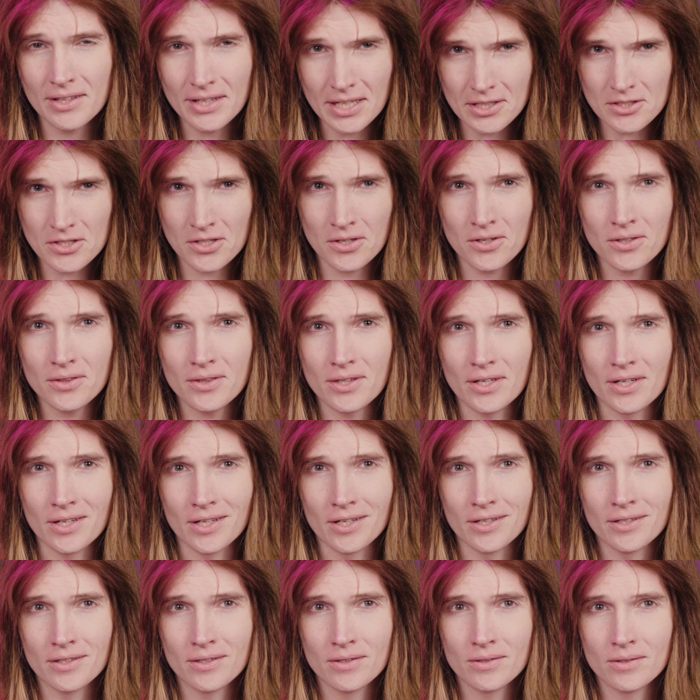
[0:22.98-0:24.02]
and that's a good thing.
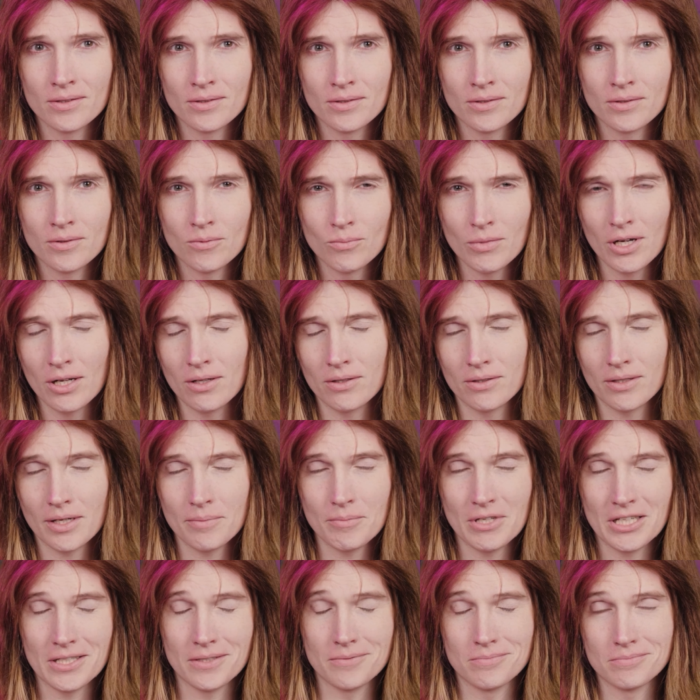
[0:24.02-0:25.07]
Well, I
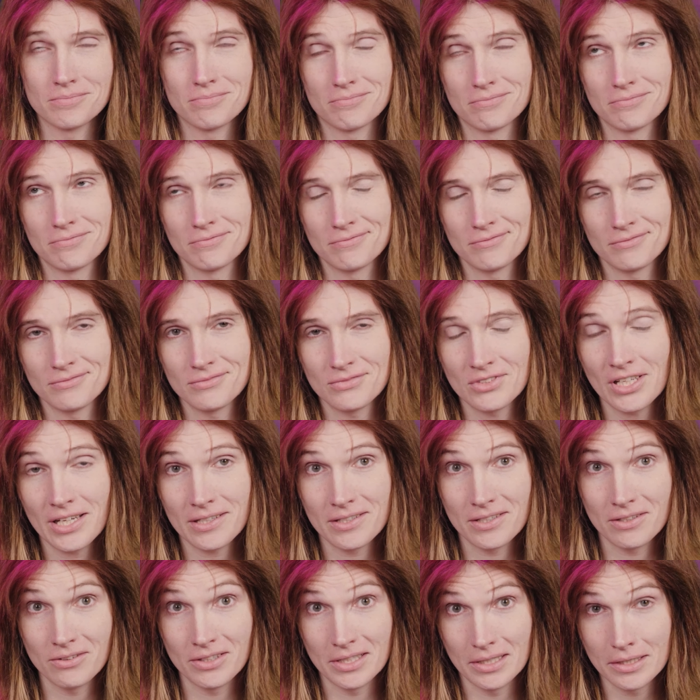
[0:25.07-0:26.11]
mean,
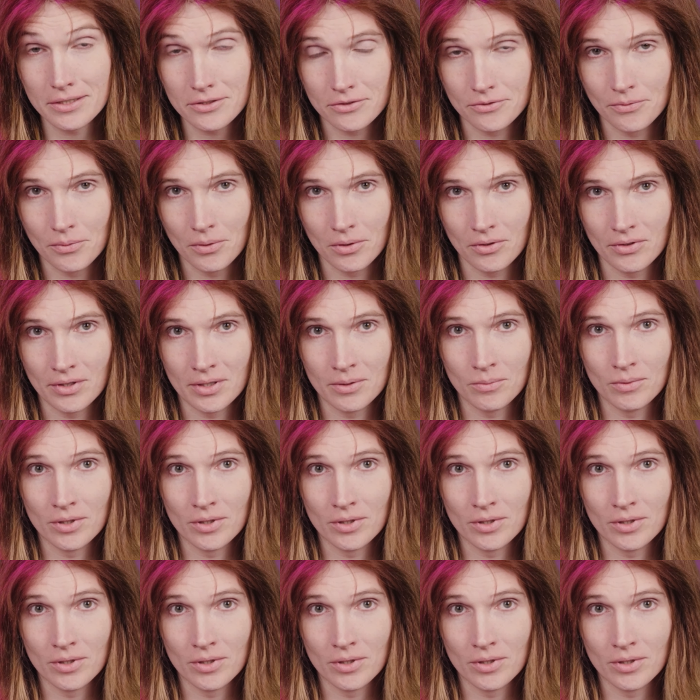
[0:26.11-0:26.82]
technically it is a four-letter